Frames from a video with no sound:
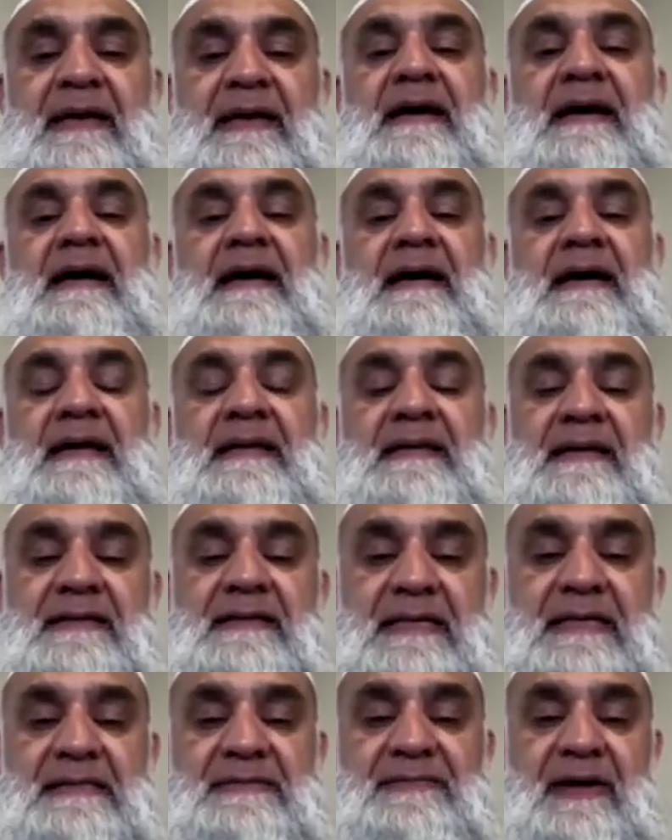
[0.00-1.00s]
Uh, in the
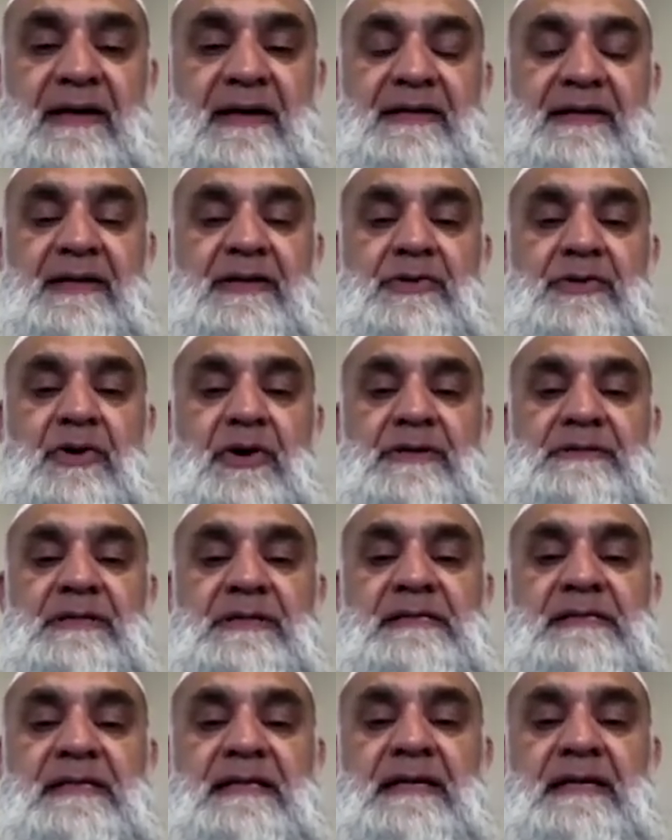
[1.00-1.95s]
Transvaal Indian Congress,